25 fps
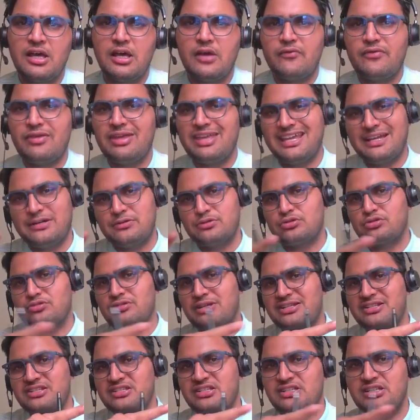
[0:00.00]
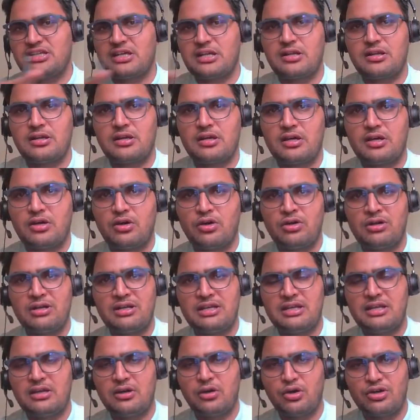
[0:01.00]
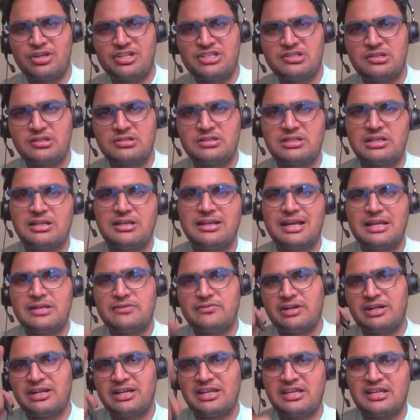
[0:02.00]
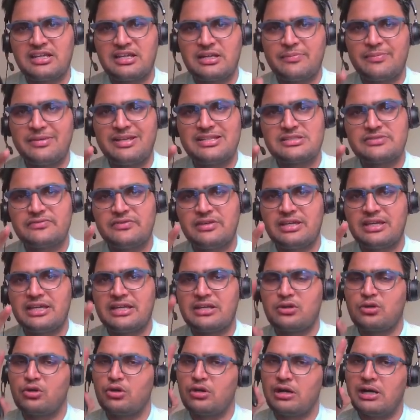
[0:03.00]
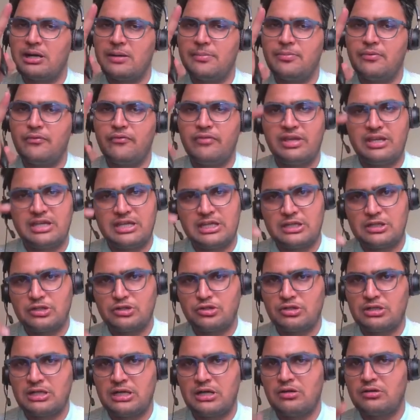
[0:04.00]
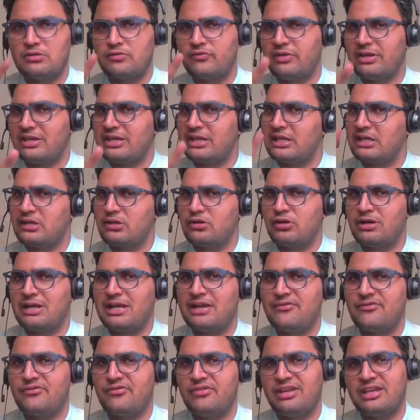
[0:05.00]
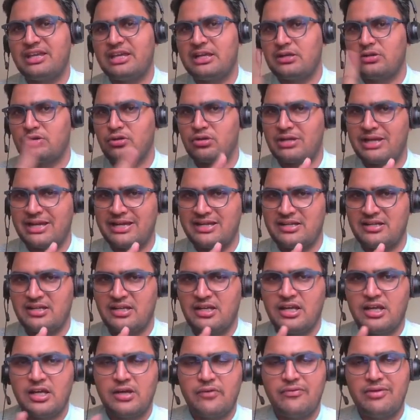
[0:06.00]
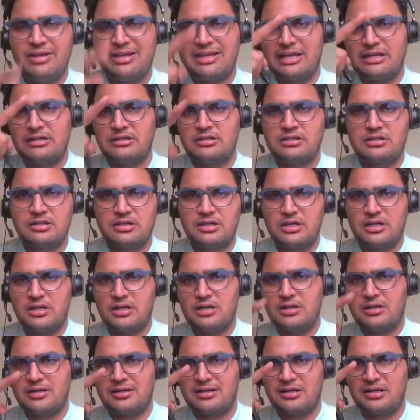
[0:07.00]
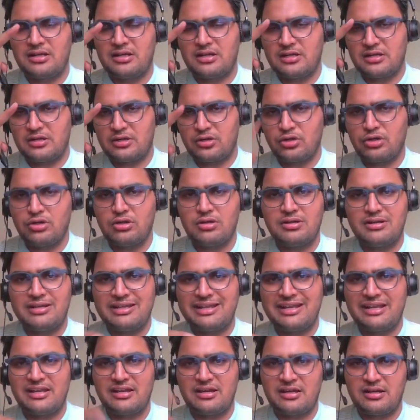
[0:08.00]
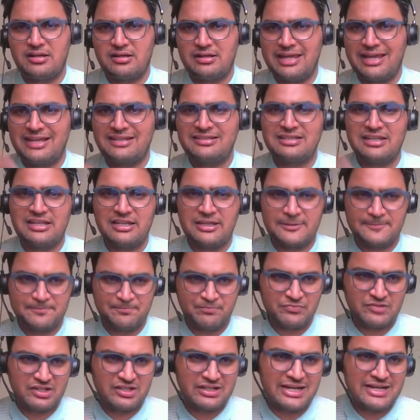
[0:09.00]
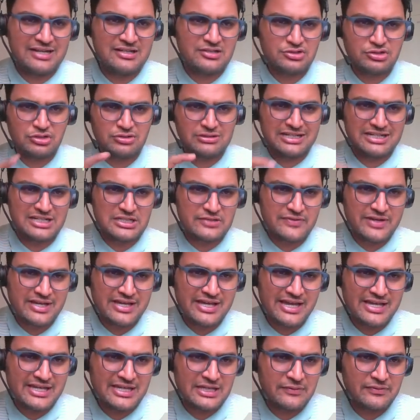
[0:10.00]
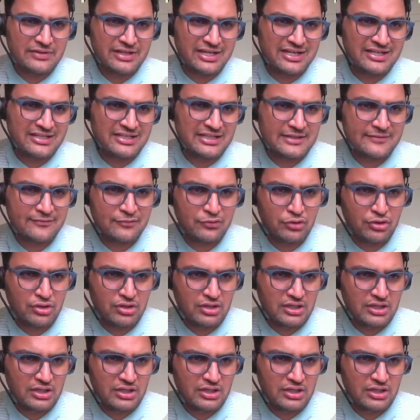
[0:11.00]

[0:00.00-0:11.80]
we have to consider only horizontal and vertical, means we can go up, we can go down, we can go left, we can go right, we cannot go diagonally, right? So that is why I have taken here four